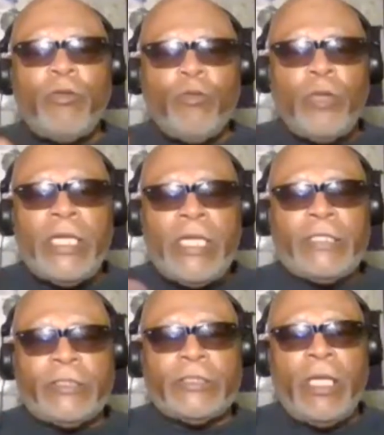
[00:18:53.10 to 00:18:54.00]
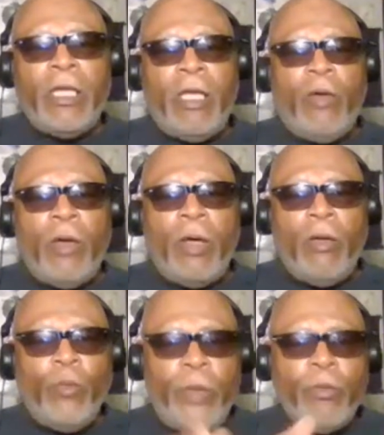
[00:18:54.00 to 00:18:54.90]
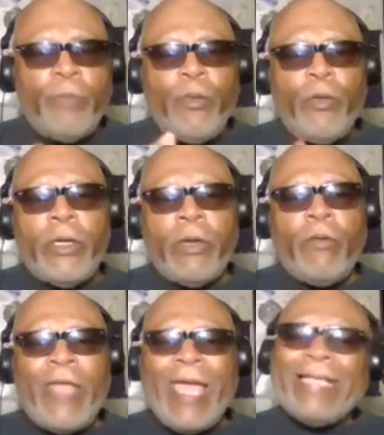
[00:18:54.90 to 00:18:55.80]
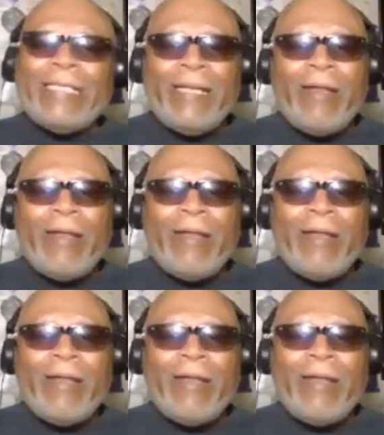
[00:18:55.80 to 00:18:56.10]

We reported on that in our last